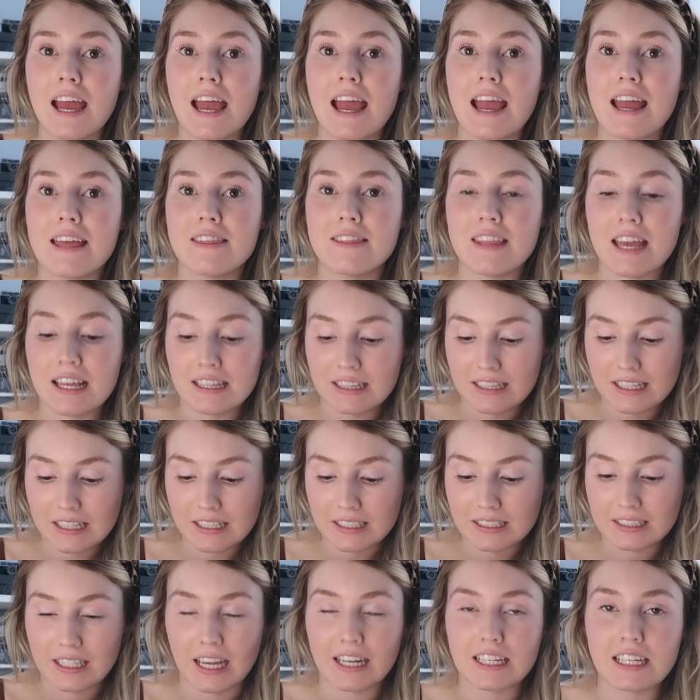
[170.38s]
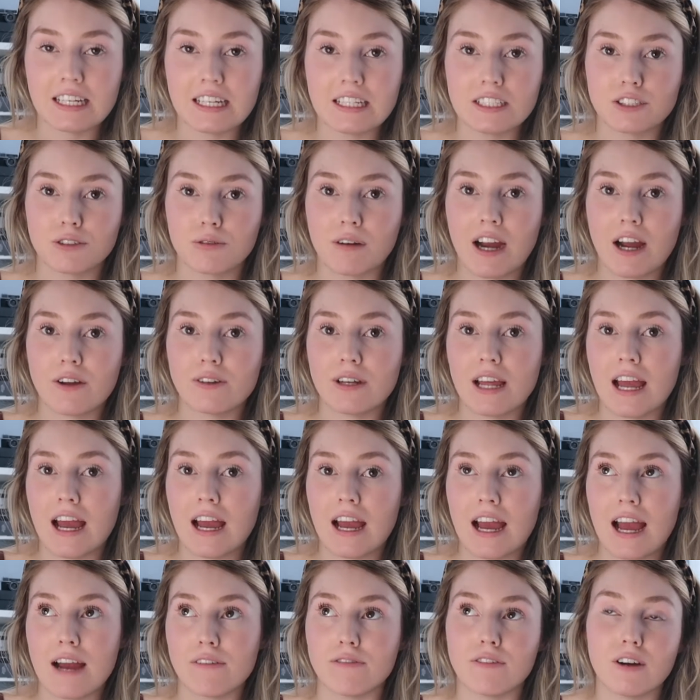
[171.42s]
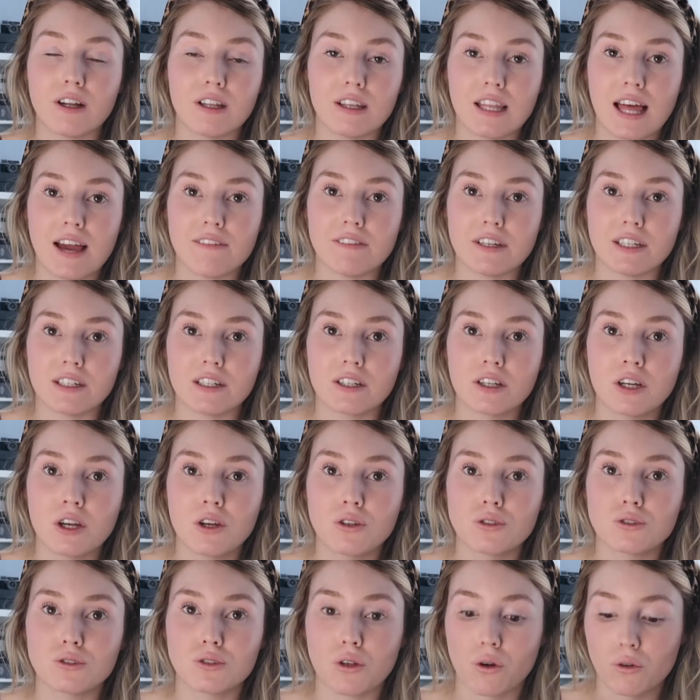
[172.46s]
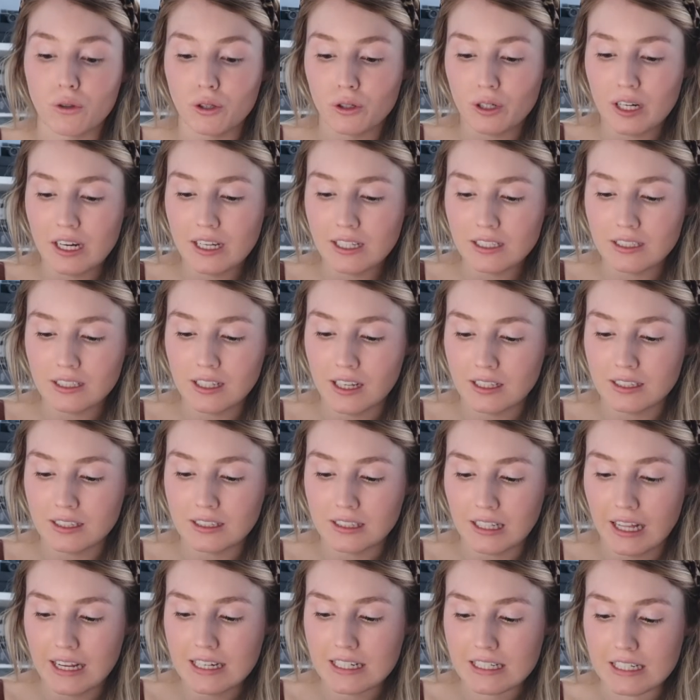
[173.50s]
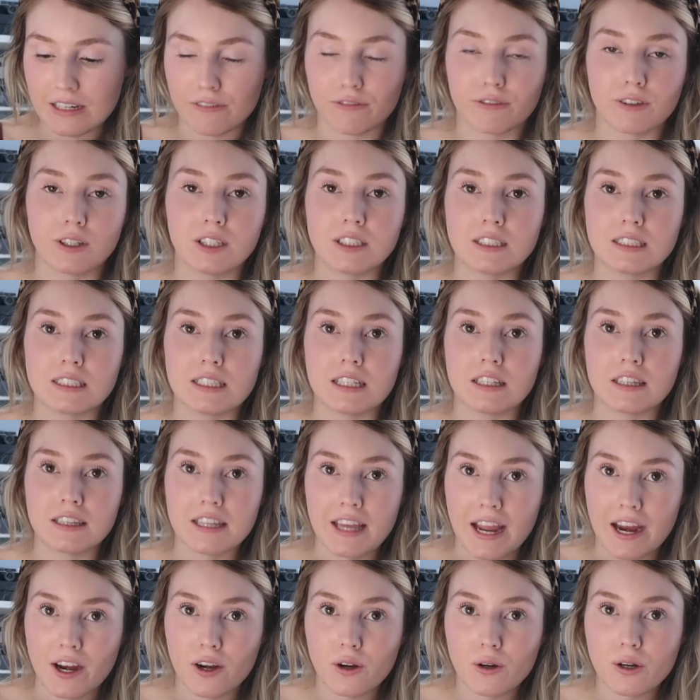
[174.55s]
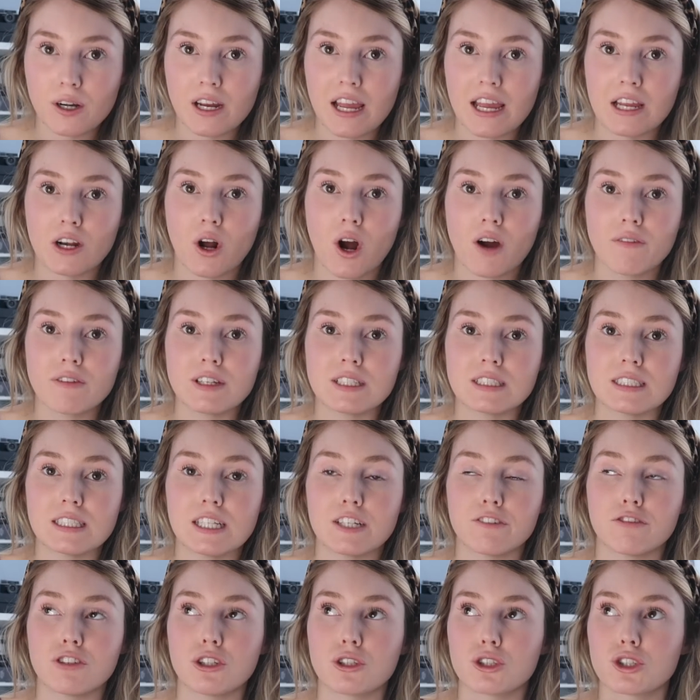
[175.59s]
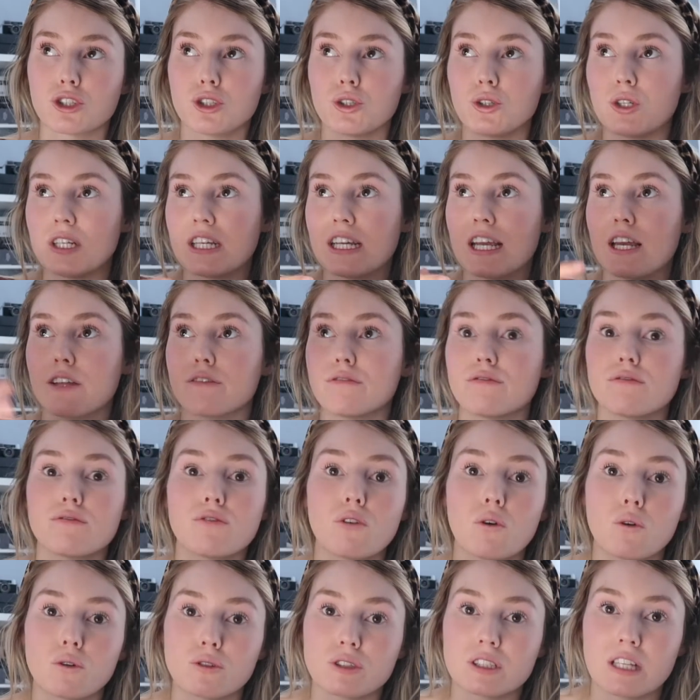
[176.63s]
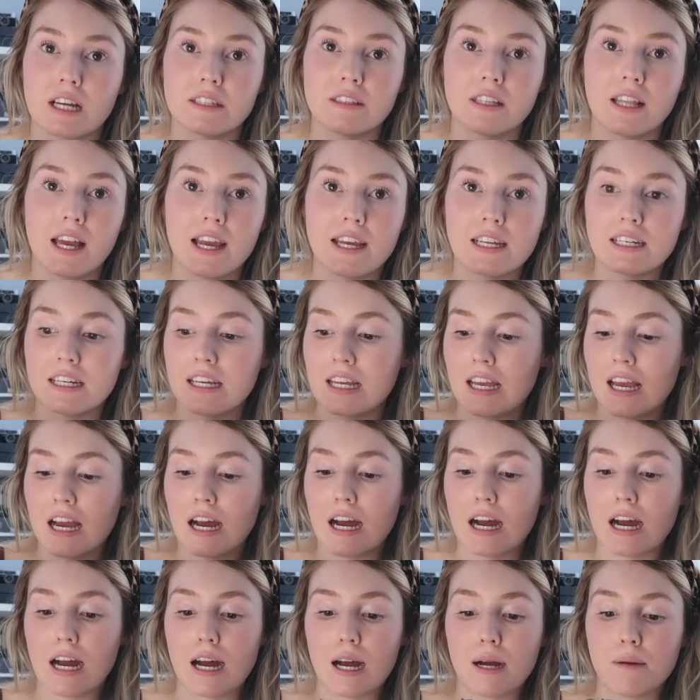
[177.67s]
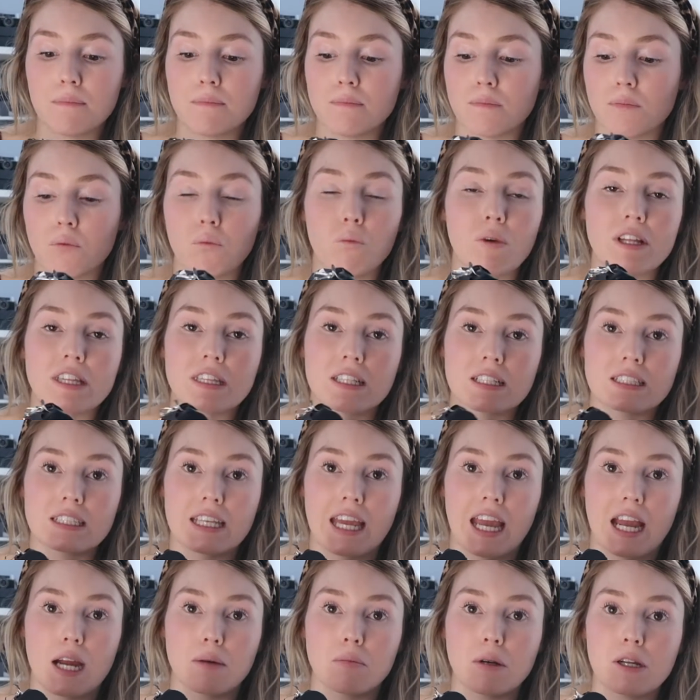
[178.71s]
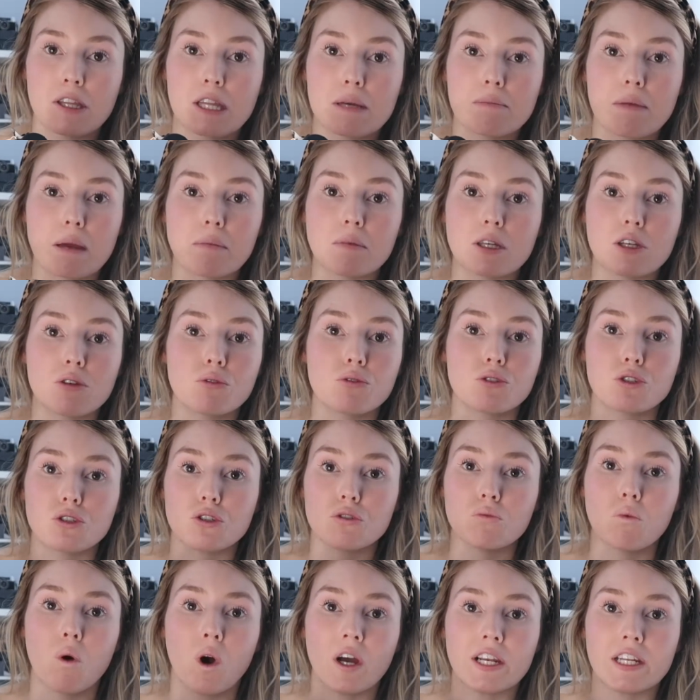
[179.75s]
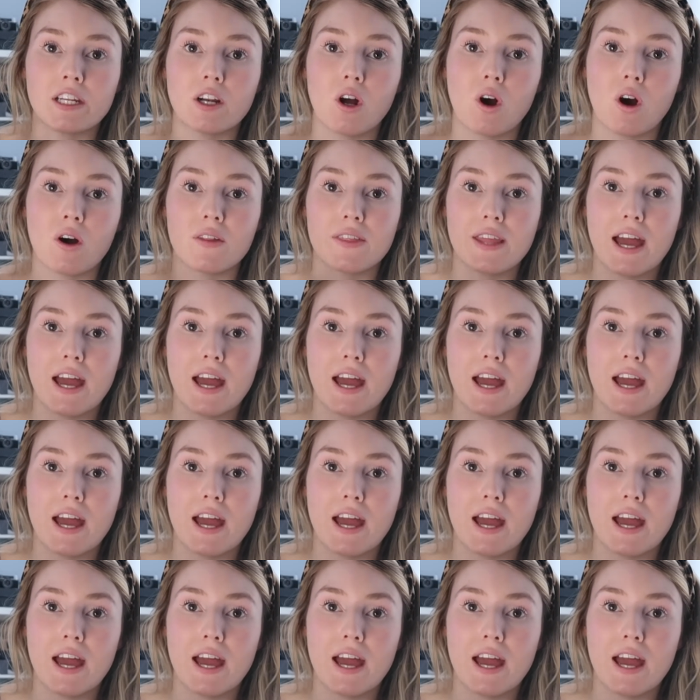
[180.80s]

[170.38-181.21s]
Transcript: and then the sunny is around f11. So there is a slight difference there, and obviously if you're shooting in full sunlight with this camera, then maybe you do want it on